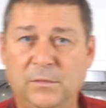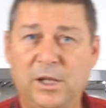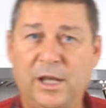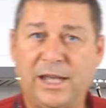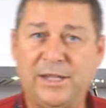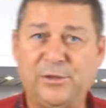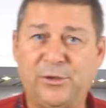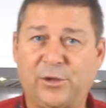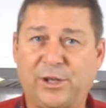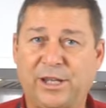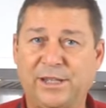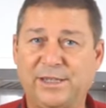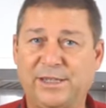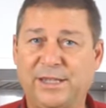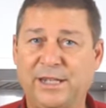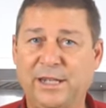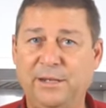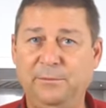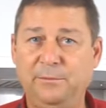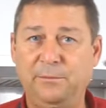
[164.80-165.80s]
As you can
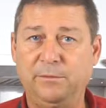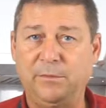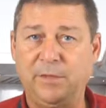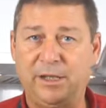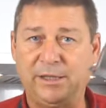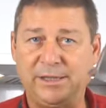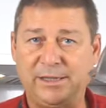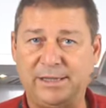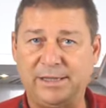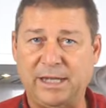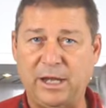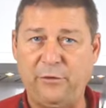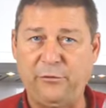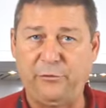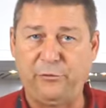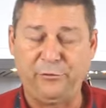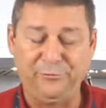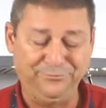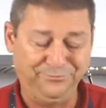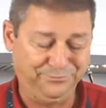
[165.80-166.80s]
see, it's
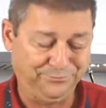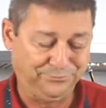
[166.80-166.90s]
stiff.